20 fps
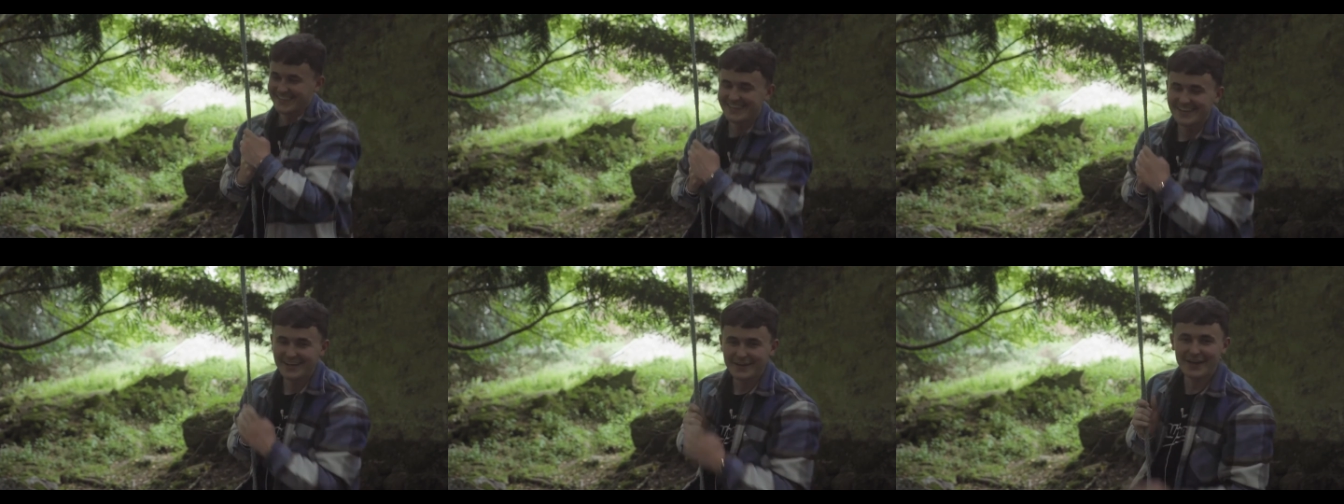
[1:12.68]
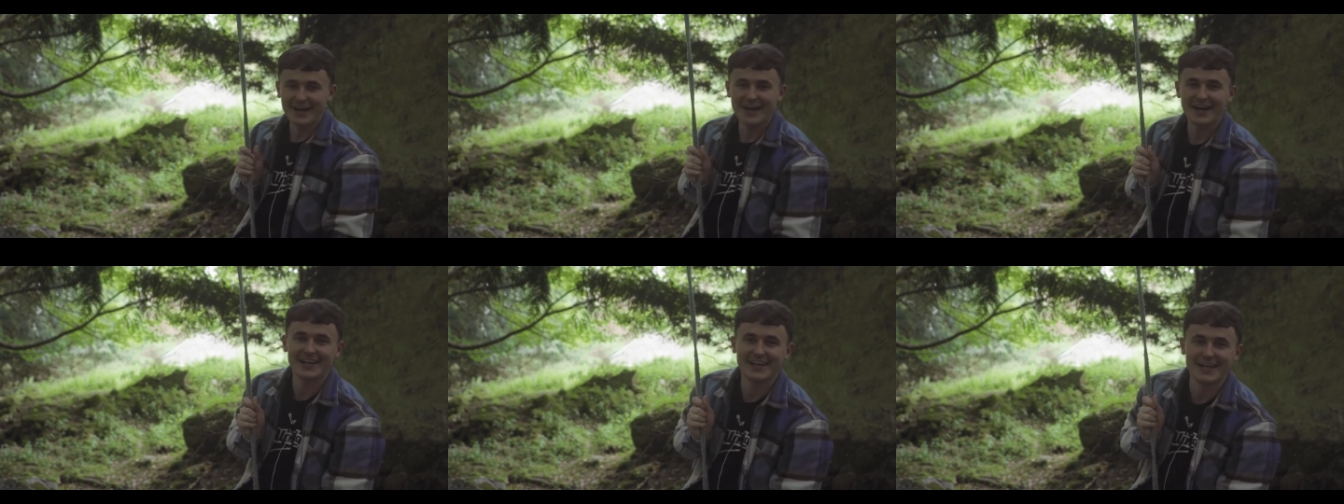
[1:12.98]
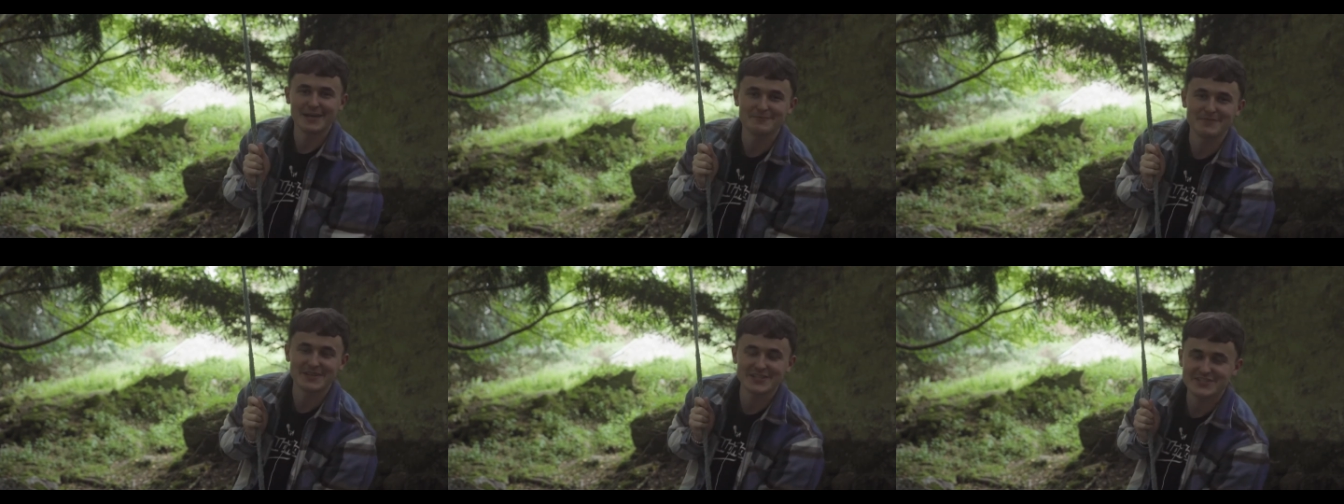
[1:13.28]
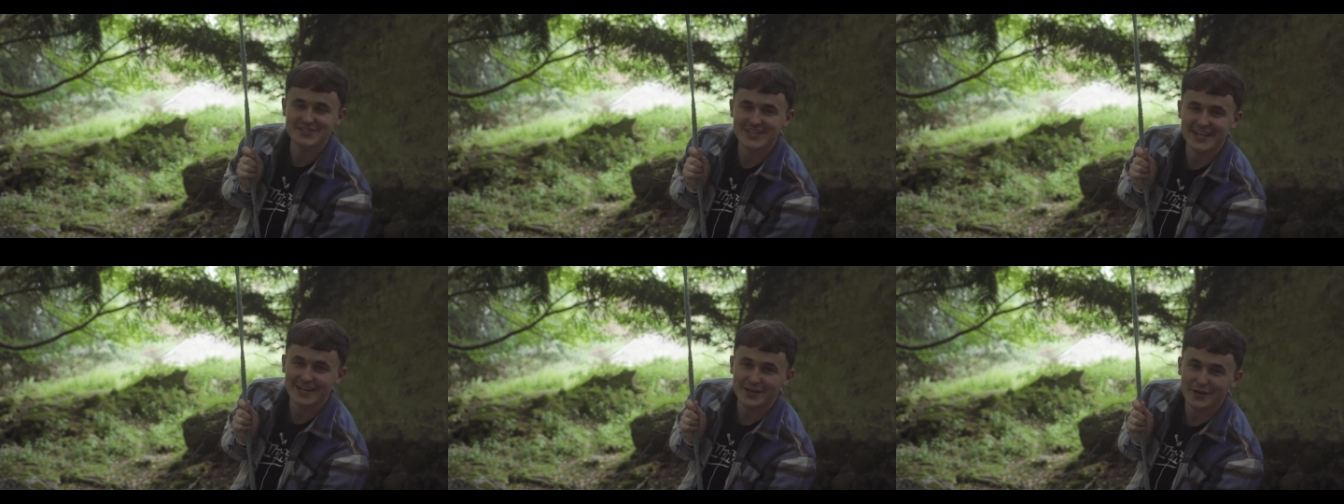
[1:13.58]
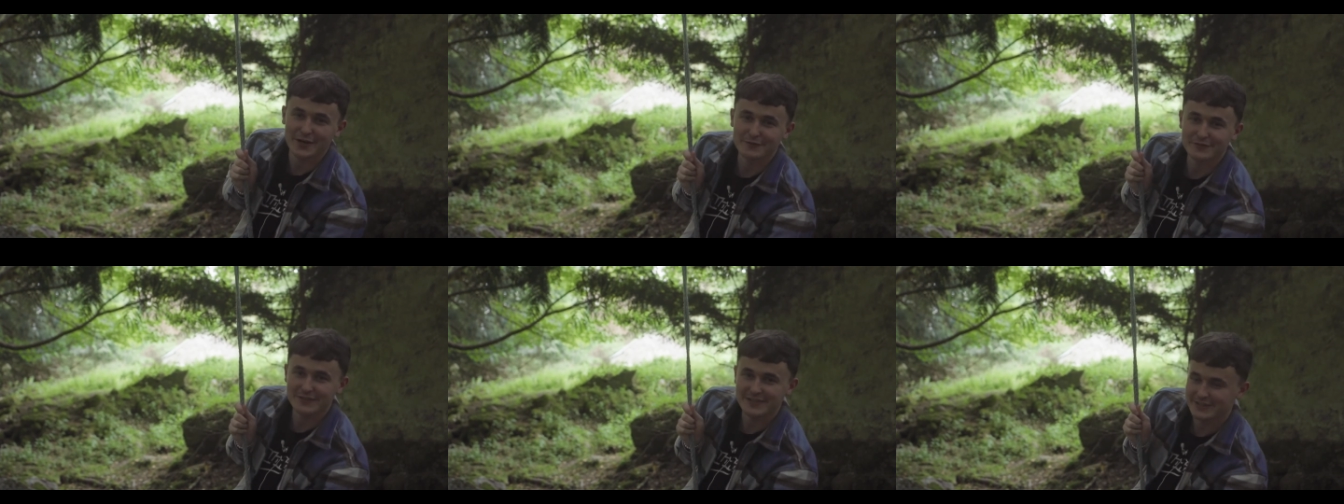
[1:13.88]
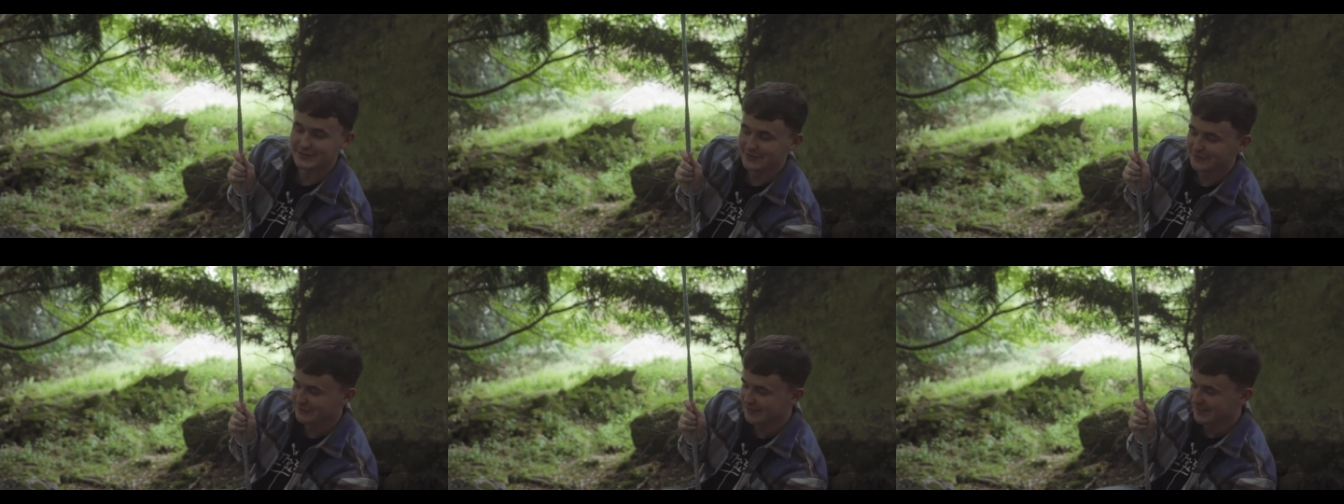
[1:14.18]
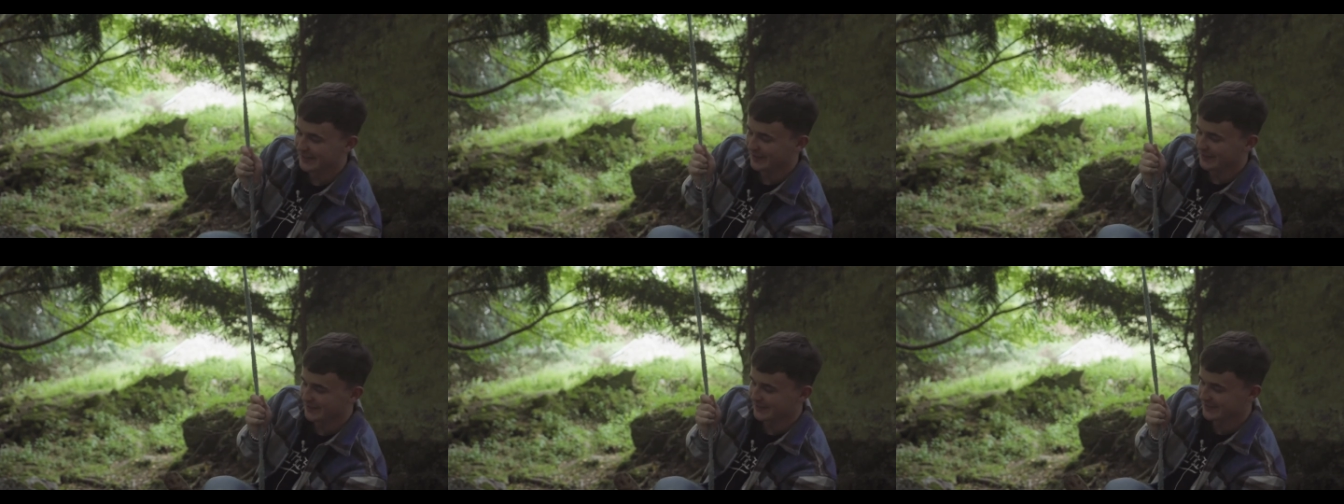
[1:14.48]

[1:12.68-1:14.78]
Okay, I'll let Midge take over and do the video.